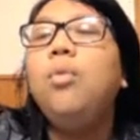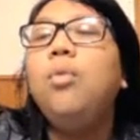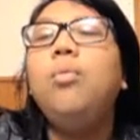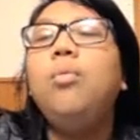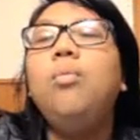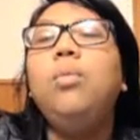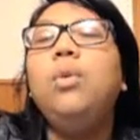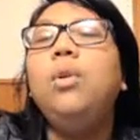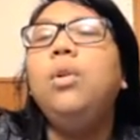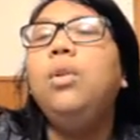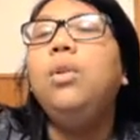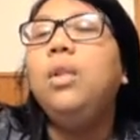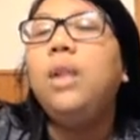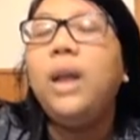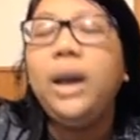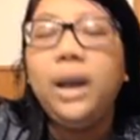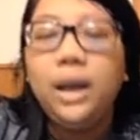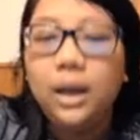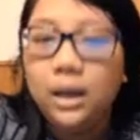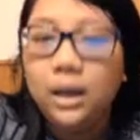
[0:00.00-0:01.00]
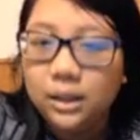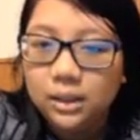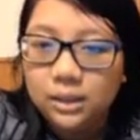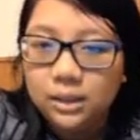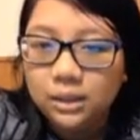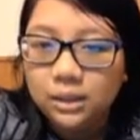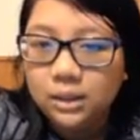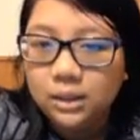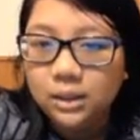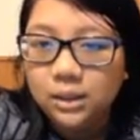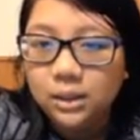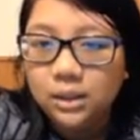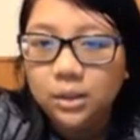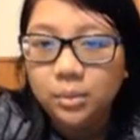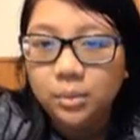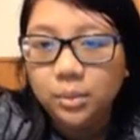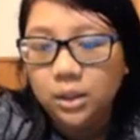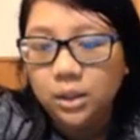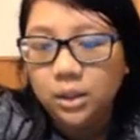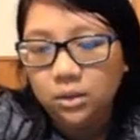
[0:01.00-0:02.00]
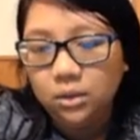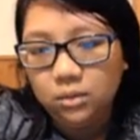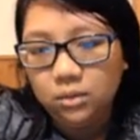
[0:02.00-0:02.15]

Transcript: Black. Come on now.